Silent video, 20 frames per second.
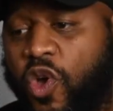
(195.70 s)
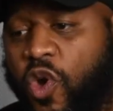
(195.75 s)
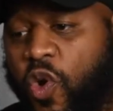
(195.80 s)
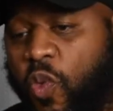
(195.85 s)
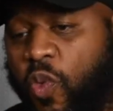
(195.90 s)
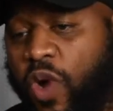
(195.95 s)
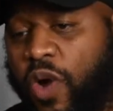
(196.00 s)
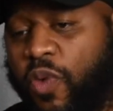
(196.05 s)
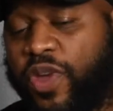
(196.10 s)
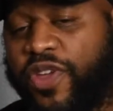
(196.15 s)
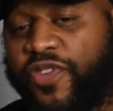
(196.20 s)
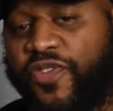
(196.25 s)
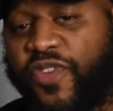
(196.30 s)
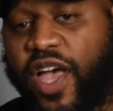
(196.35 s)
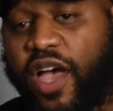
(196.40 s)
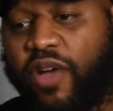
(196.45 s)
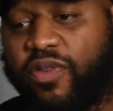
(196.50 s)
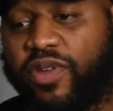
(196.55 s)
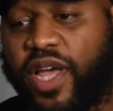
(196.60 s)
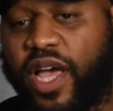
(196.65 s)
What we
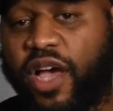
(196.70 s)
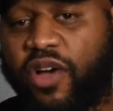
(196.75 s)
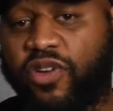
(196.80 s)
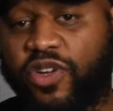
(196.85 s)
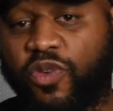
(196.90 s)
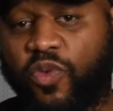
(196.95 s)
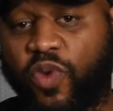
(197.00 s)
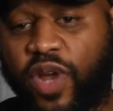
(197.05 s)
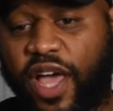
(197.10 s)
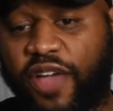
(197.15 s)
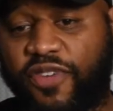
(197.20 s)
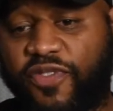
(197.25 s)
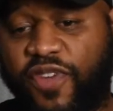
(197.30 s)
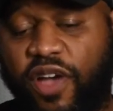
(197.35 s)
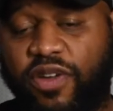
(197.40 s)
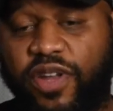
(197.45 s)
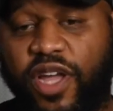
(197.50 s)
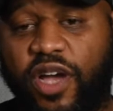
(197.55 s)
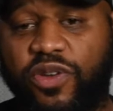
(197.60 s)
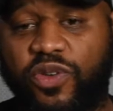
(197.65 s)
found out, or what I
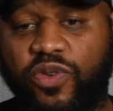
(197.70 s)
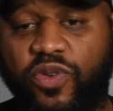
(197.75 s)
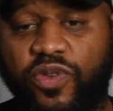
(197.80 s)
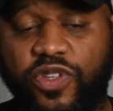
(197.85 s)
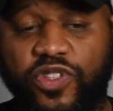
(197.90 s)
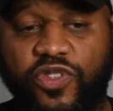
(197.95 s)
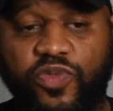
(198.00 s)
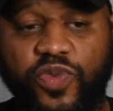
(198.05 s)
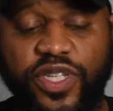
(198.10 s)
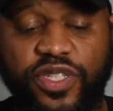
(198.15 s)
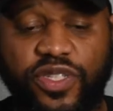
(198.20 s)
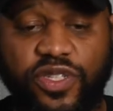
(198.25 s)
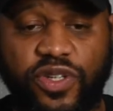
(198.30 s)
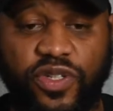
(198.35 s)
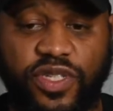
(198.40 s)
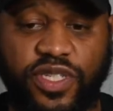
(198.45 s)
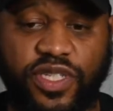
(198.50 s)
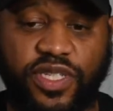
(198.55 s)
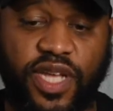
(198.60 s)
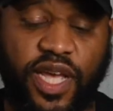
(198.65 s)
found out during this
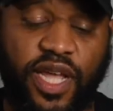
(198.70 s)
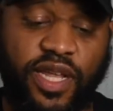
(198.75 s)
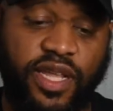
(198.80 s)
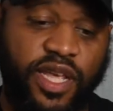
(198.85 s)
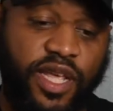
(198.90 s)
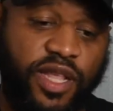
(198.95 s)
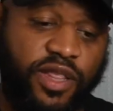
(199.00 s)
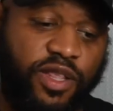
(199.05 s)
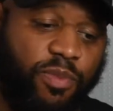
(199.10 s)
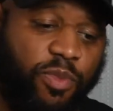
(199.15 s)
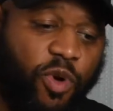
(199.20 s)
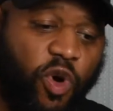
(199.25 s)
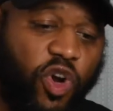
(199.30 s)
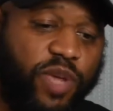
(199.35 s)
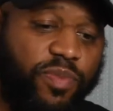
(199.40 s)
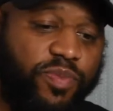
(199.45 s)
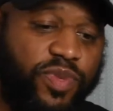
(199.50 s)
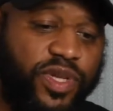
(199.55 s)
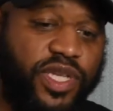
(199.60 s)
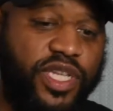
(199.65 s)
research, is that the
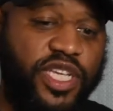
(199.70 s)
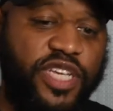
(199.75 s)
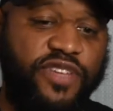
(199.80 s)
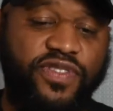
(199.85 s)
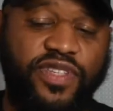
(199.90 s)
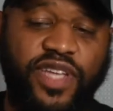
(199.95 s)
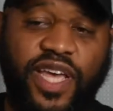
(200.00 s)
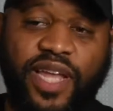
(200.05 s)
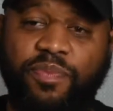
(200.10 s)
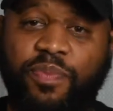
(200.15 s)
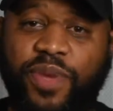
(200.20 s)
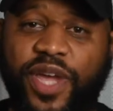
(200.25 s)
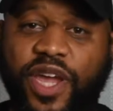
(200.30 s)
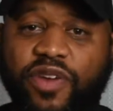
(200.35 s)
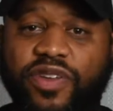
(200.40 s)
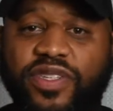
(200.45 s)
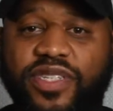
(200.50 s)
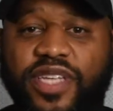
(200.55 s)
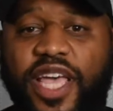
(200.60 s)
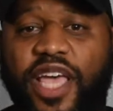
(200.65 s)
broken beliefs that
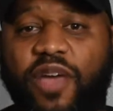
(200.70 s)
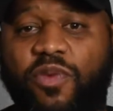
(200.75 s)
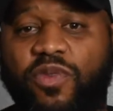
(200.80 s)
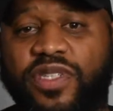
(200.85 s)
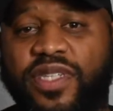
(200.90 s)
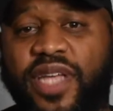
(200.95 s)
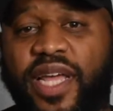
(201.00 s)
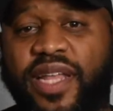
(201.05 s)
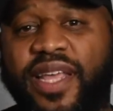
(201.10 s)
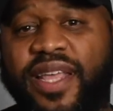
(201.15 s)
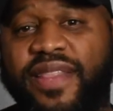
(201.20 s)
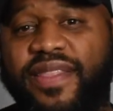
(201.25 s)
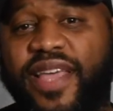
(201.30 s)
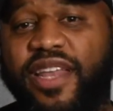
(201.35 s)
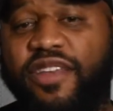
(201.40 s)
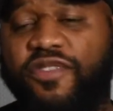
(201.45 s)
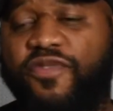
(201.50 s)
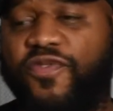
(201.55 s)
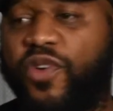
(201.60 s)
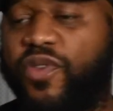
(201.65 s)
parents had was that they
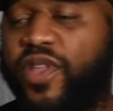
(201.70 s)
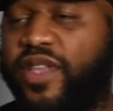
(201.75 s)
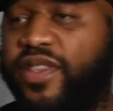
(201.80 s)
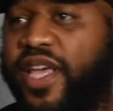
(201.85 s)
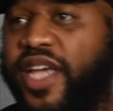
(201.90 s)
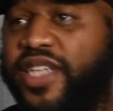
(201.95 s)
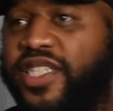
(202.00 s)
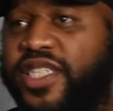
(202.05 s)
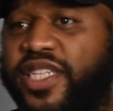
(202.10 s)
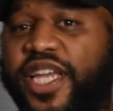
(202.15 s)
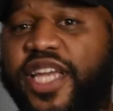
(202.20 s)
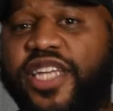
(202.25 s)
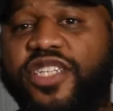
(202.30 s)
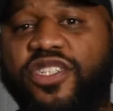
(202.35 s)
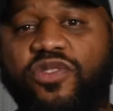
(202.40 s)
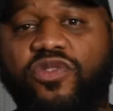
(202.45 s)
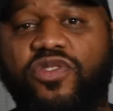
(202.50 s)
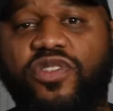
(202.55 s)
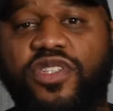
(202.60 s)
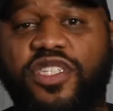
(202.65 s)
didn't feel that the
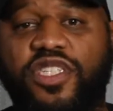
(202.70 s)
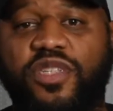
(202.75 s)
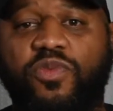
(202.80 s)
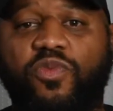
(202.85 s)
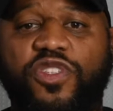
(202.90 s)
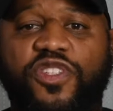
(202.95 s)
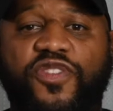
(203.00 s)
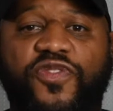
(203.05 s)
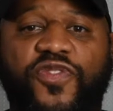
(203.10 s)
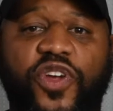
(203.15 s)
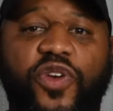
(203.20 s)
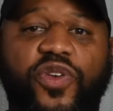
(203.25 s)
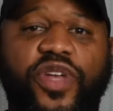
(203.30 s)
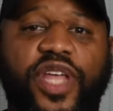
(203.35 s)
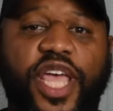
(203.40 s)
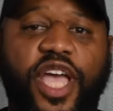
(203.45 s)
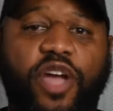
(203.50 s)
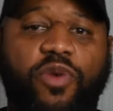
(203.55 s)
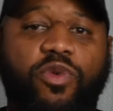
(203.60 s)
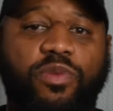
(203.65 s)
educational system was fair and
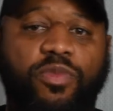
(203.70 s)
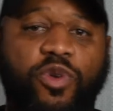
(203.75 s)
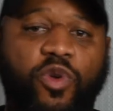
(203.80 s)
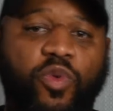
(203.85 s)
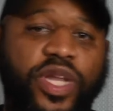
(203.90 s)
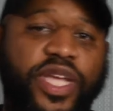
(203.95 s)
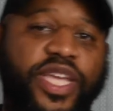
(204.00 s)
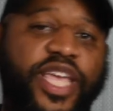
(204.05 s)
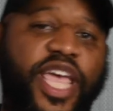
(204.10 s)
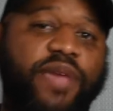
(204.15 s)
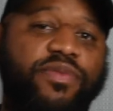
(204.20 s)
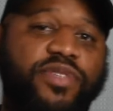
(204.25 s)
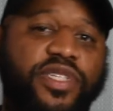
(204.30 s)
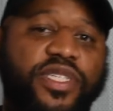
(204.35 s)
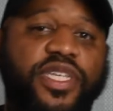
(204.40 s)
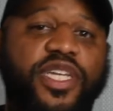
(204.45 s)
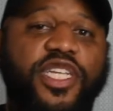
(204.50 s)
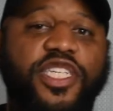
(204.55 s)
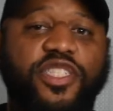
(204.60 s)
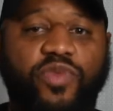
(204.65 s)
equitable when it came to
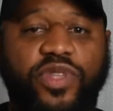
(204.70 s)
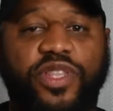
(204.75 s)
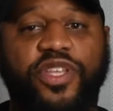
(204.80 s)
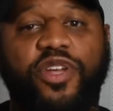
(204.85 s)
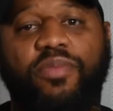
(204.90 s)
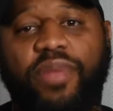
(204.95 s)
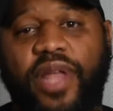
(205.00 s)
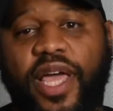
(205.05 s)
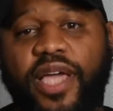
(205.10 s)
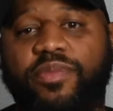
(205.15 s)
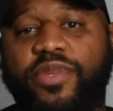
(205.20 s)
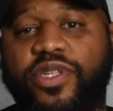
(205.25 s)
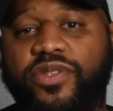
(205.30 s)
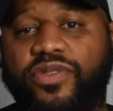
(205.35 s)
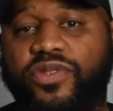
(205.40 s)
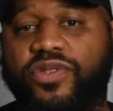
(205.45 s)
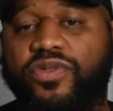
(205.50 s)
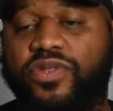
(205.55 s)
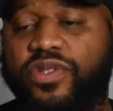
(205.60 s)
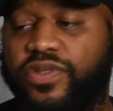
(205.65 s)
dealing with their Black male
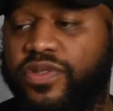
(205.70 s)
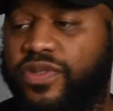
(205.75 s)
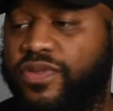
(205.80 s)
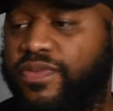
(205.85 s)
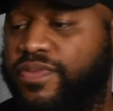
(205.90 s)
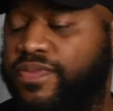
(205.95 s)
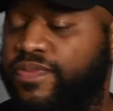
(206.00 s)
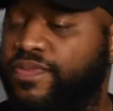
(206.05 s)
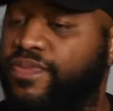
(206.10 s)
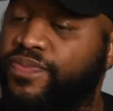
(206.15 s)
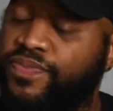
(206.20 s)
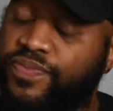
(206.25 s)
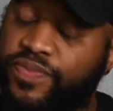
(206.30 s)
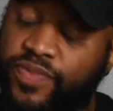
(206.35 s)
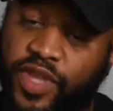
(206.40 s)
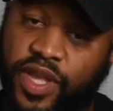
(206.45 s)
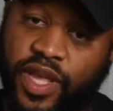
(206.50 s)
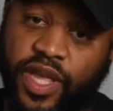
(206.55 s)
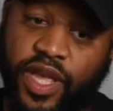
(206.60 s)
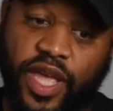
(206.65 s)
students.
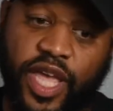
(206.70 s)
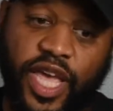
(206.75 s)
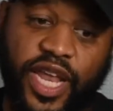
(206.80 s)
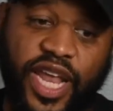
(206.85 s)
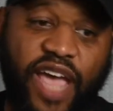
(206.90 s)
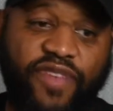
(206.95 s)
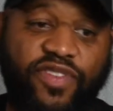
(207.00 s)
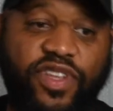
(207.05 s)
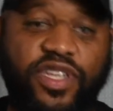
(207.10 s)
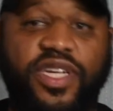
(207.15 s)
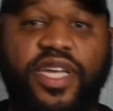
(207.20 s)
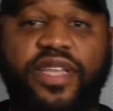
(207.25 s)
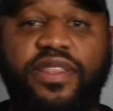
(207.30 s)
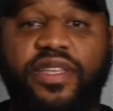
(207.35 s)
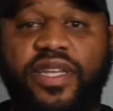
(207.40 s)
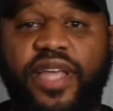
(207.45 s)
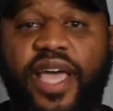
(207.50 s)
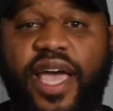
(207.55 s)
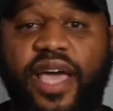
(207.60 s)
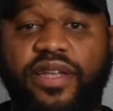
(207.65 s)
And I have to look at the
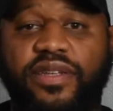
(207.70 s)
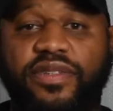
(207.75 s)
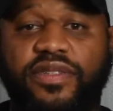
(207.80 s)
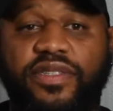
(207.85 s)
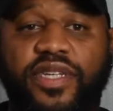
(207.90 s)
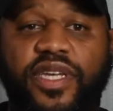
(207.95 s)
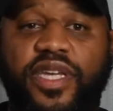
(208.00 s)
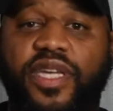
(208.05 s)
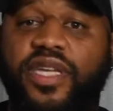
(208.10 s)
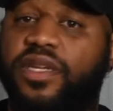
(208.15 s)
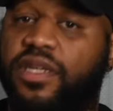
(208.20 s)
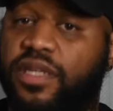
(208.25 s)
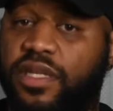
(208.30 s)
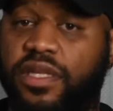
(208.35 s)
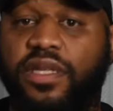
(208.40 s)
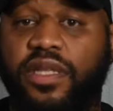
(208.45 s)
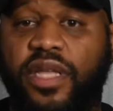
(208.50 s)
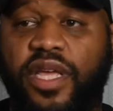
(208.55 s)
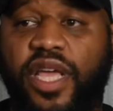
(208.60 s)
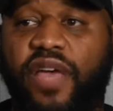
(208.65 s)
data and say,
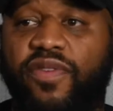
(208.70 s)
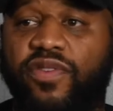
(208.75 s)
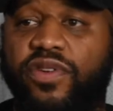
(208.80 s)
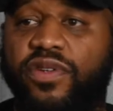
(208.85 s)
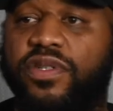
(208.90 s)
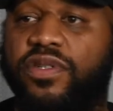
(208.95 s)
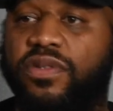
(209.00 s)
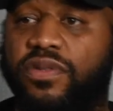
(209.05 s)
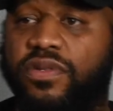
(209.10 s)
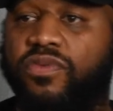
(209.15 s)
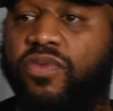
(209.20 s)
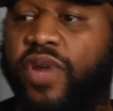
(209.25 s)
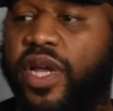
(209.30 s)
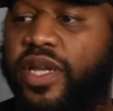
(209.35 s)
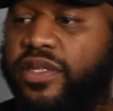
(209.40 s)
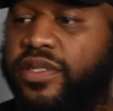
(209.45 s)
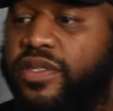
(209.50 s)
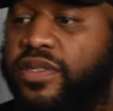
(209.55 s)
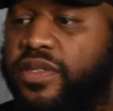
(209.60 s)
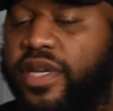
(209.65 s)
they have a right
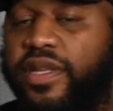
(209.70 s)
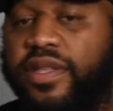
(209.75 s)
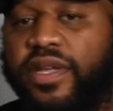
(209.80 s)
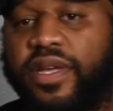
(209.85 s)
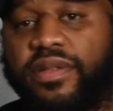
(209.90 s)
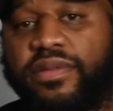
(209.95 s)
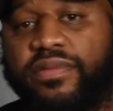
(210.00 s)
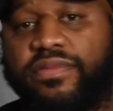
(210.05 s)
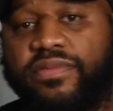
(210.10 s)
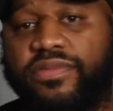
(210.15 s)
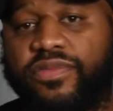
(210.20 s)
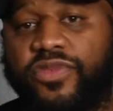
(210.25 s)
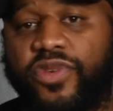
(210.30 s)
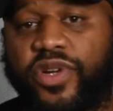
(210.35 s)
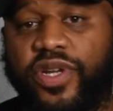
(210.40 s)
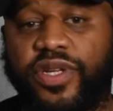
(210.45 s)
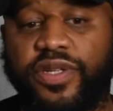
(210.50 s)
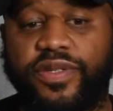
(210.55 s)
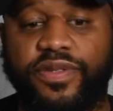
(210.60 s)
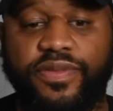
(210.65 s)
to say that,
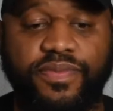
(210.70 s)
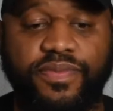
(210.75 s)
right?